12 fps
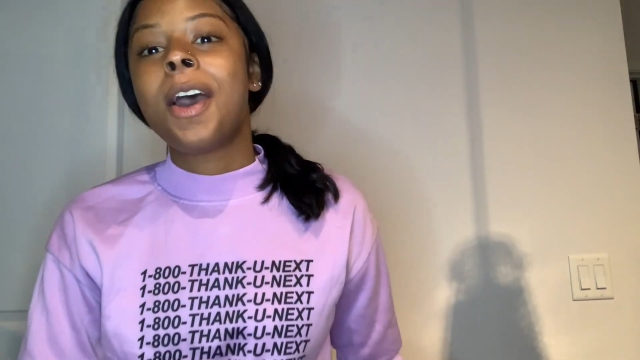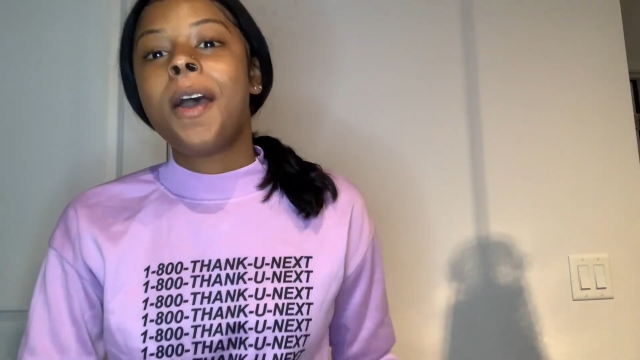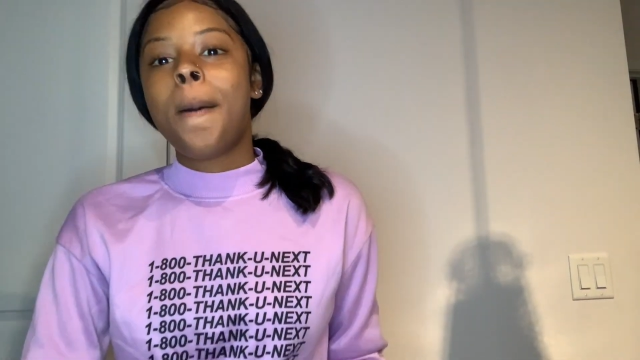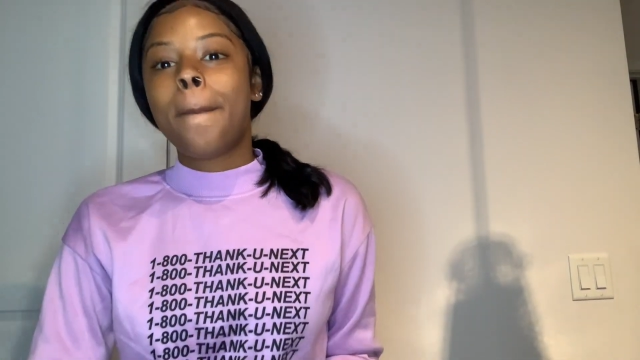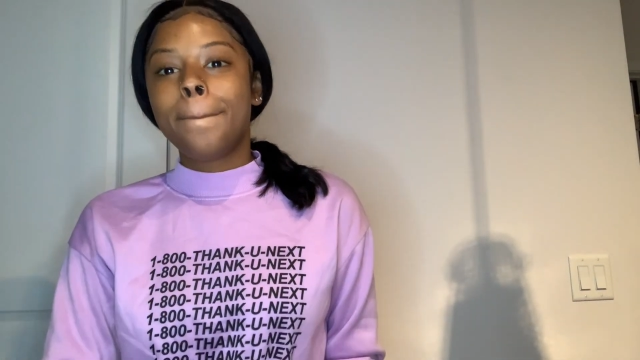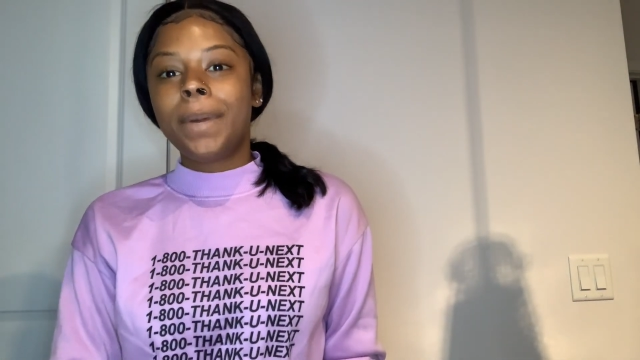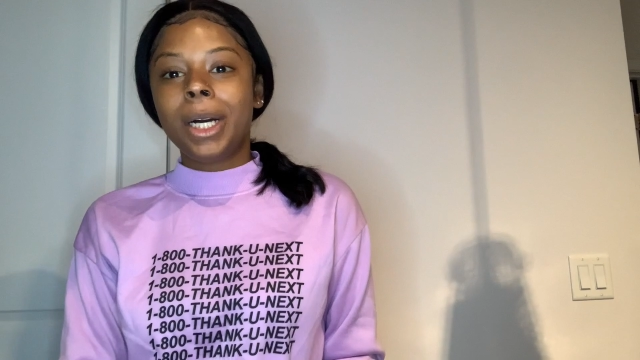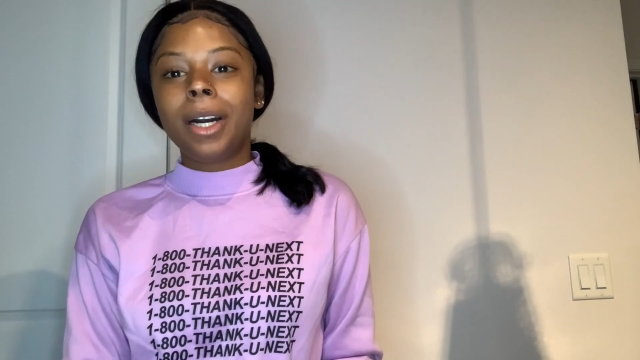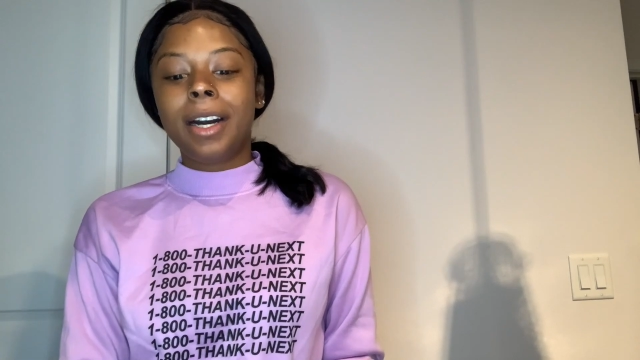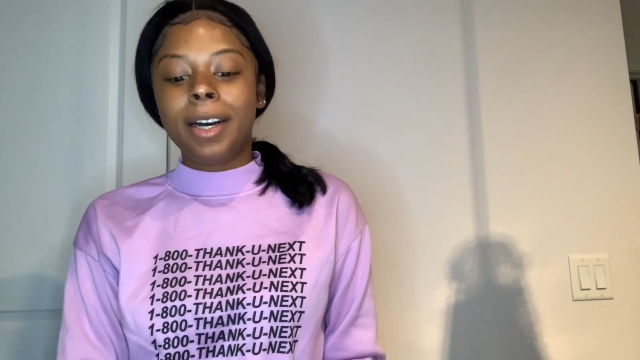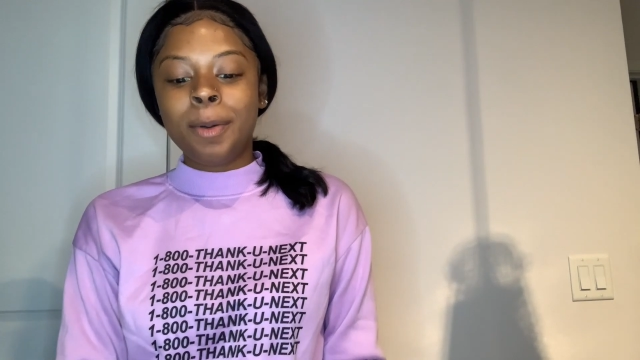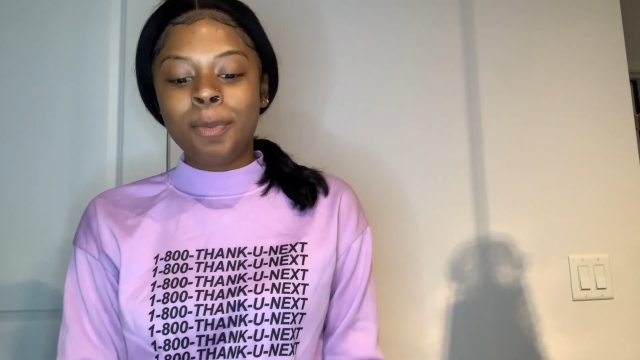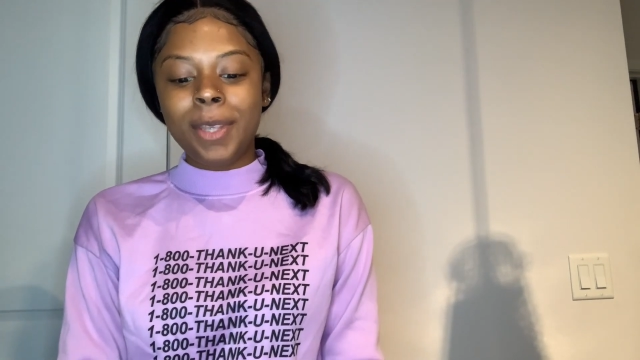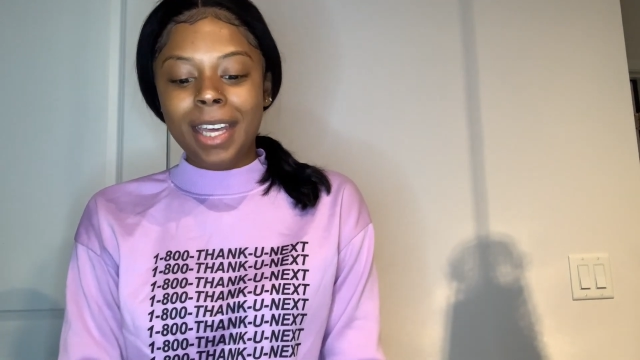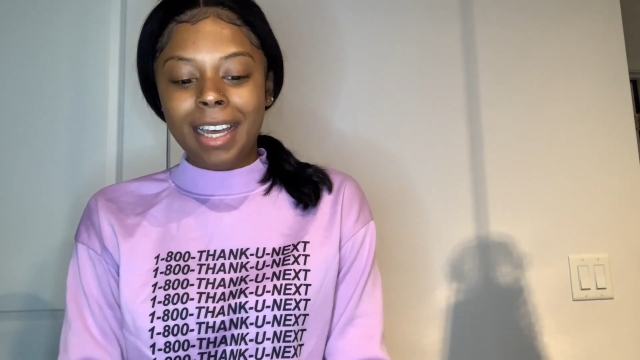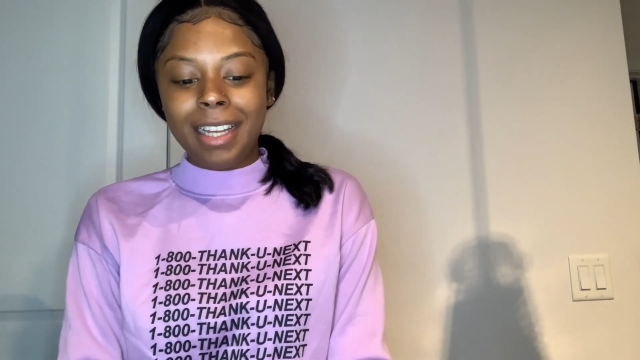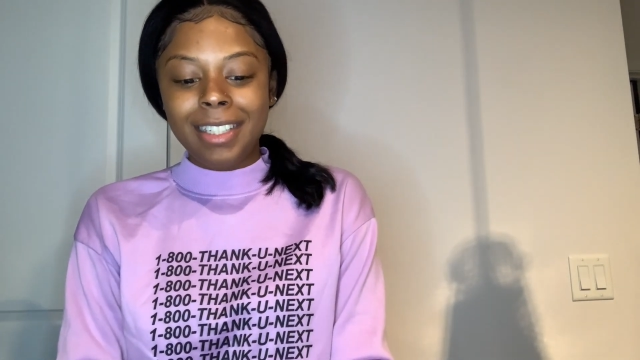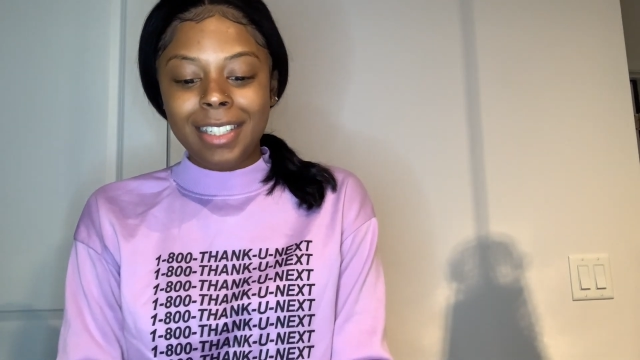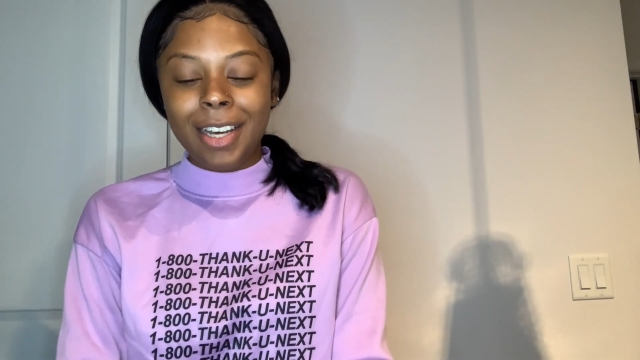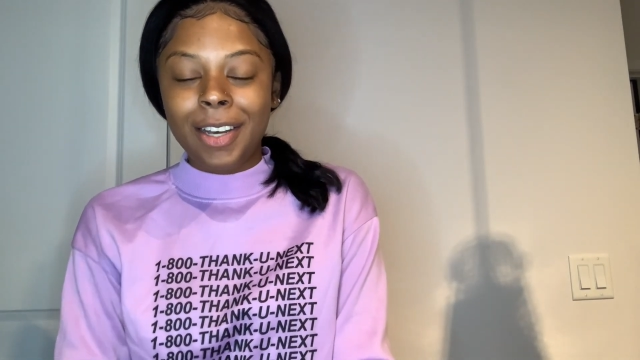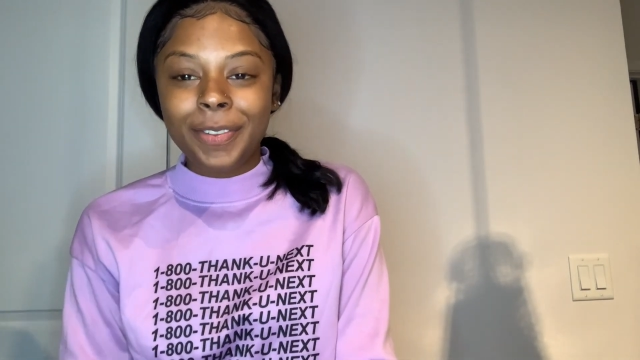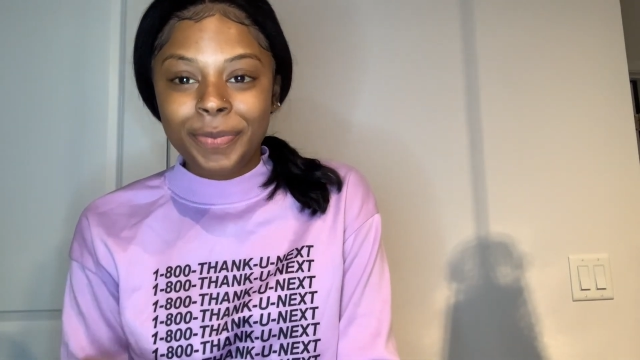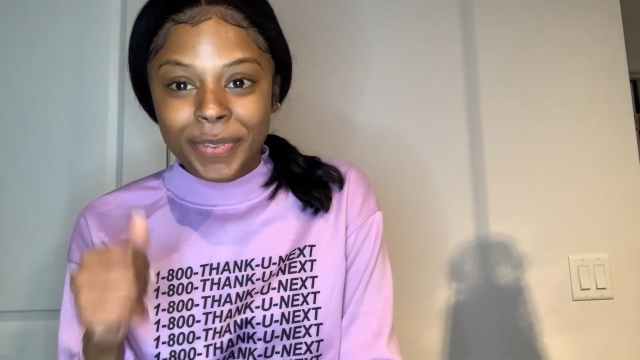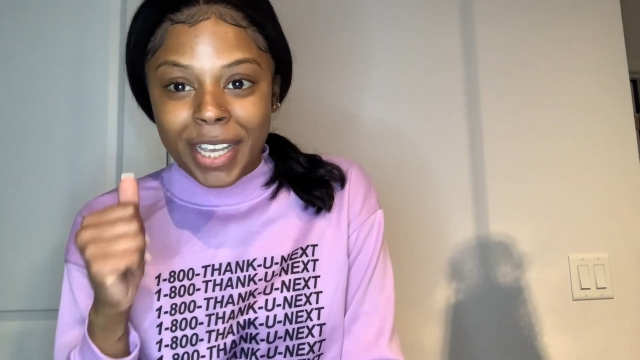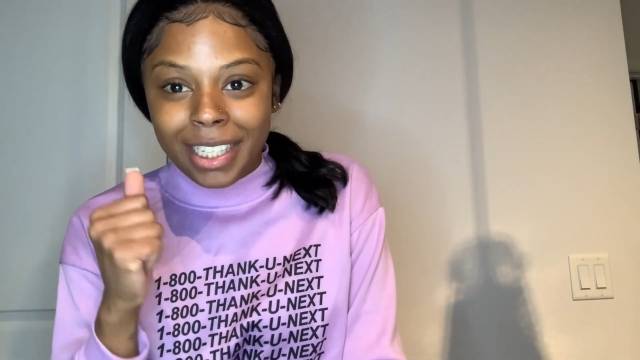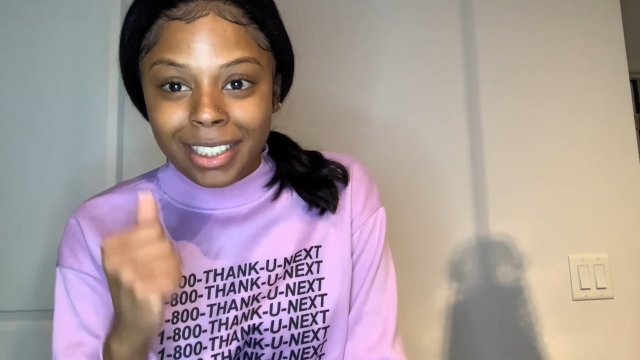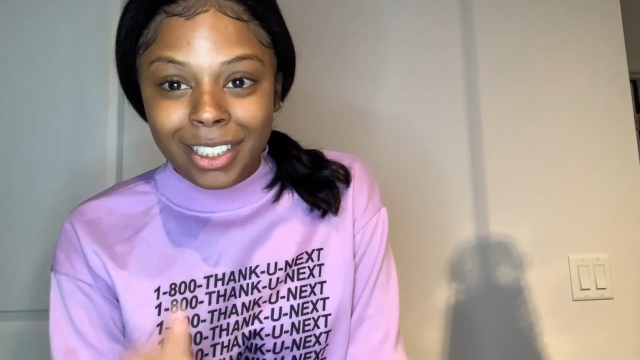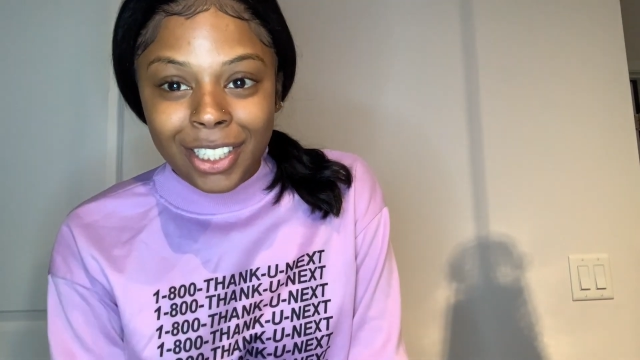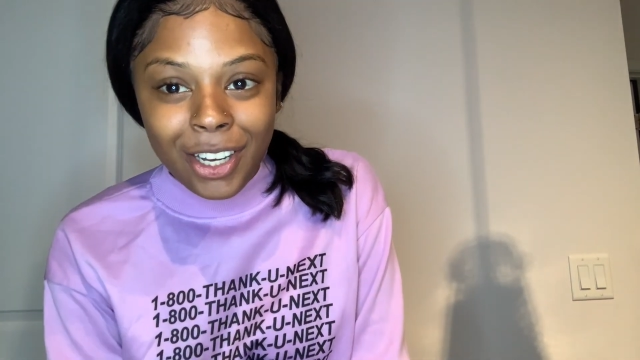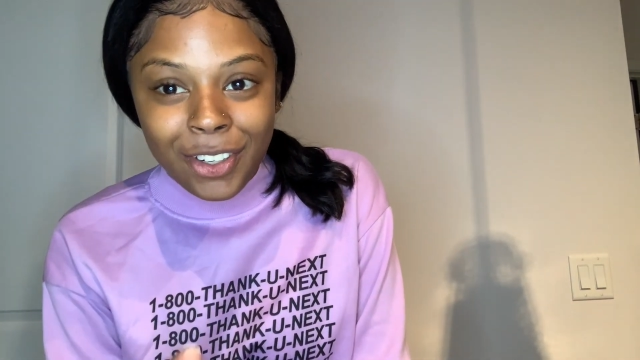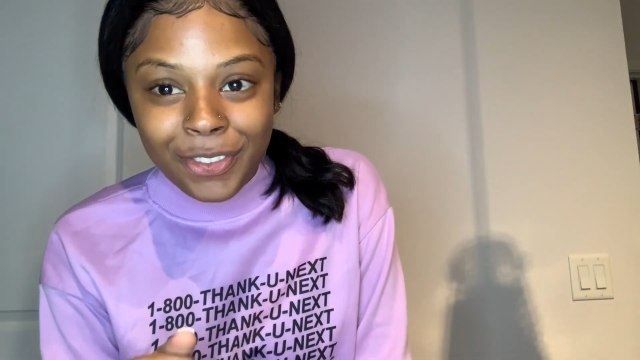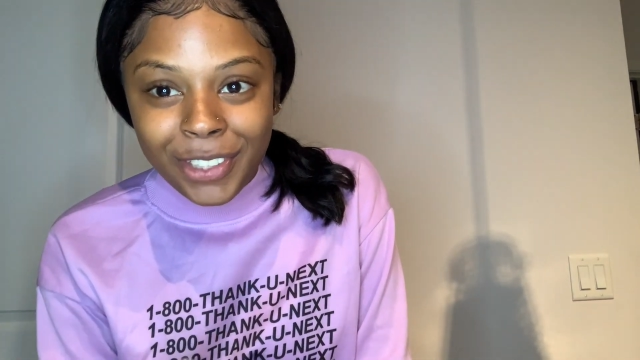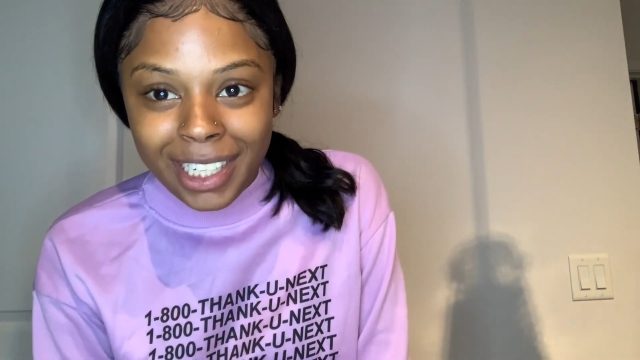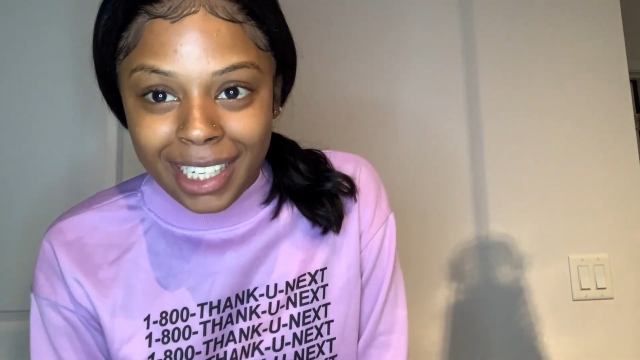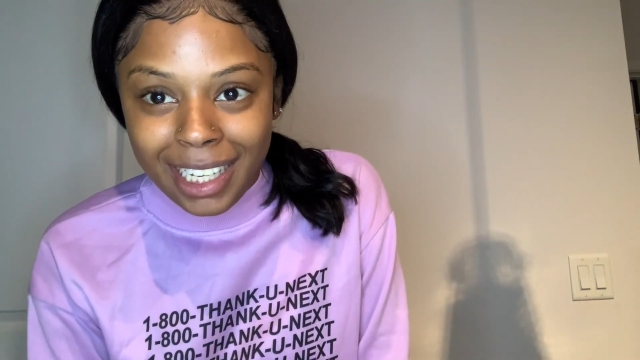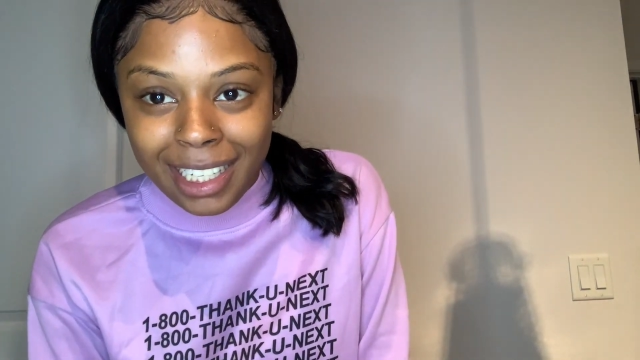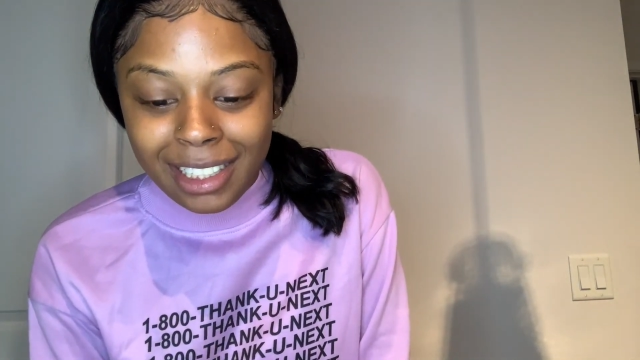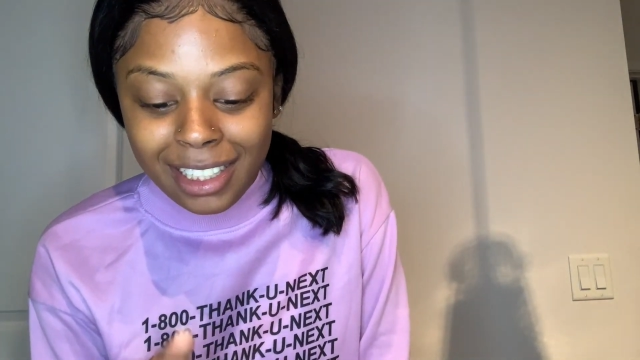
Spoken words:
But yeah, so don't forget